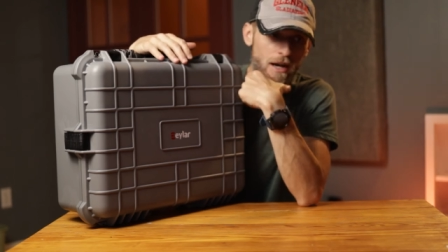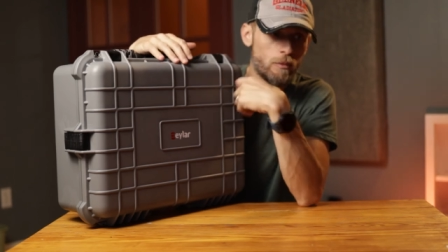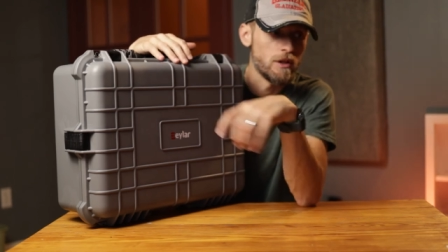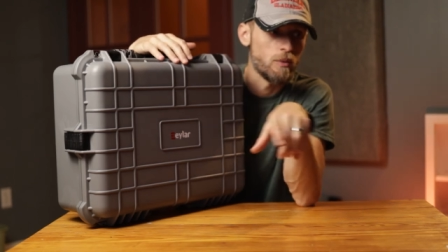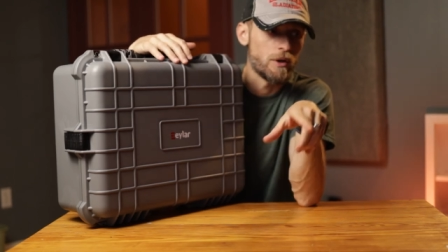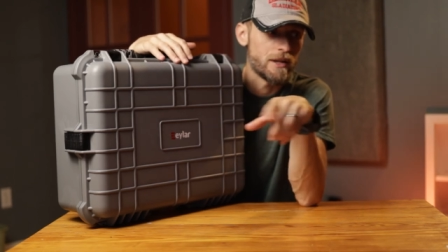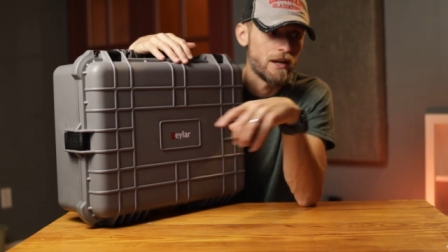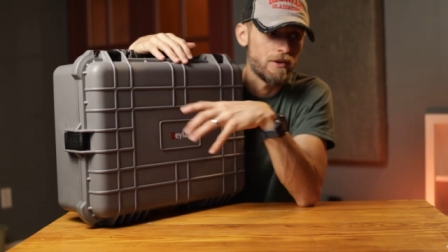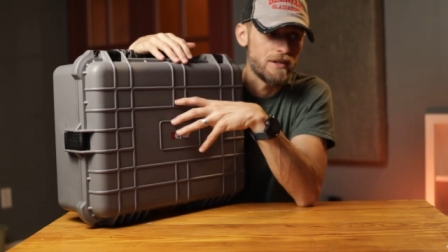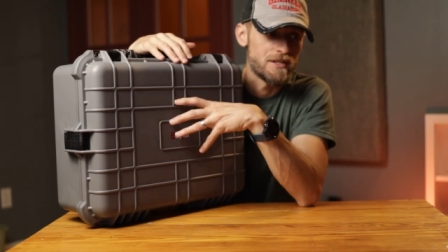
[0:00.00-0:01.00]
and I really wanted to
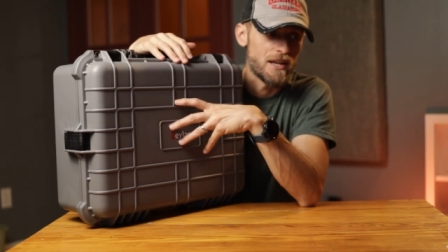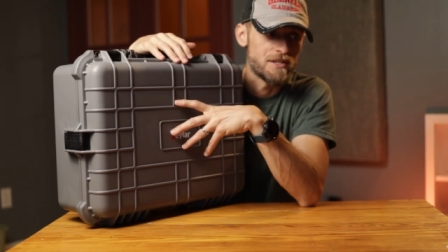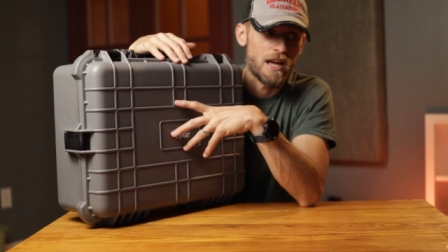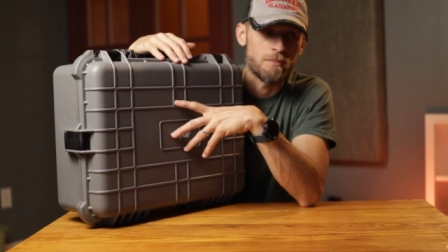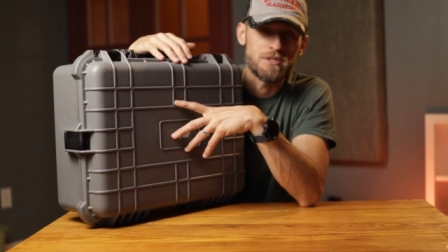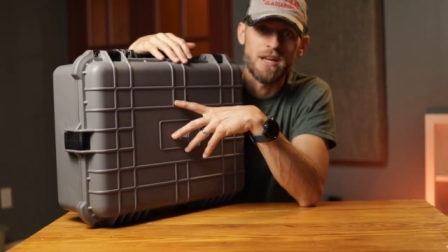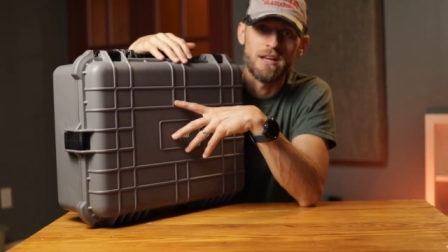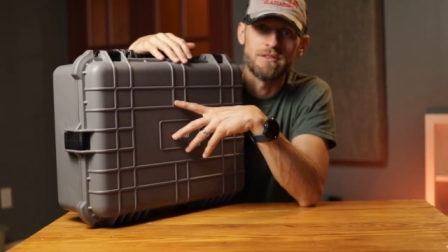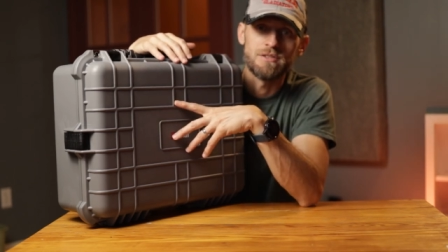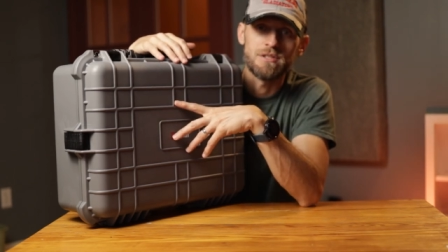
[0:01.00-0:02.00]
carry these desktop
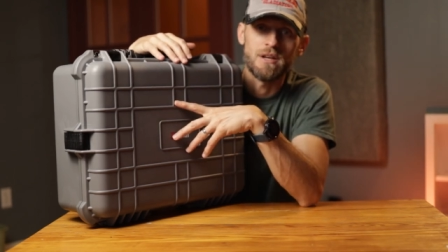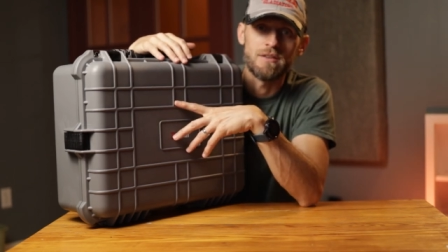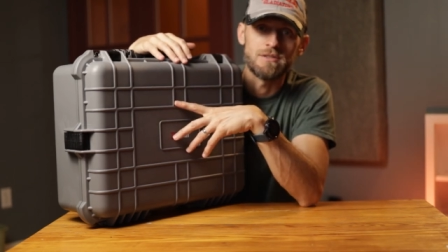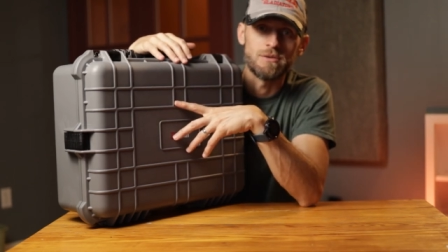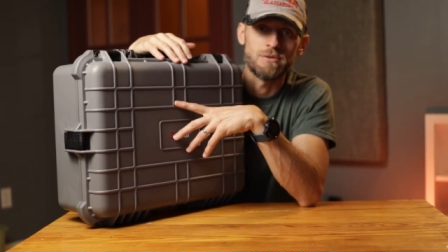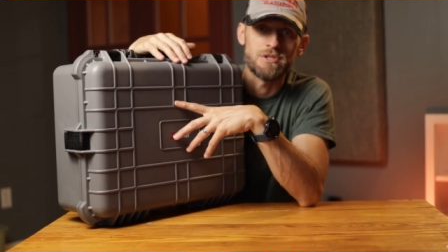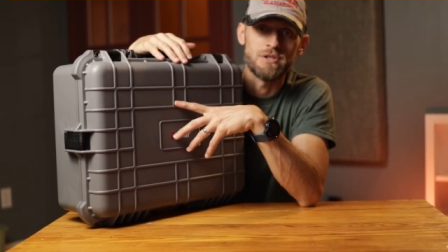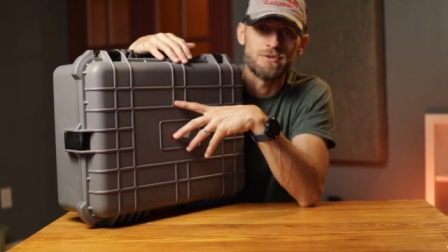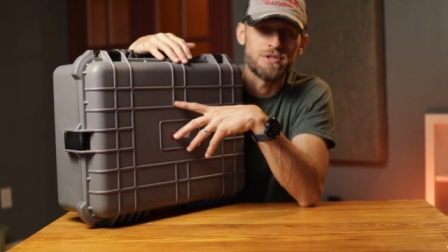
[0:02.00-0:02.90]
stands, uh, these little scissor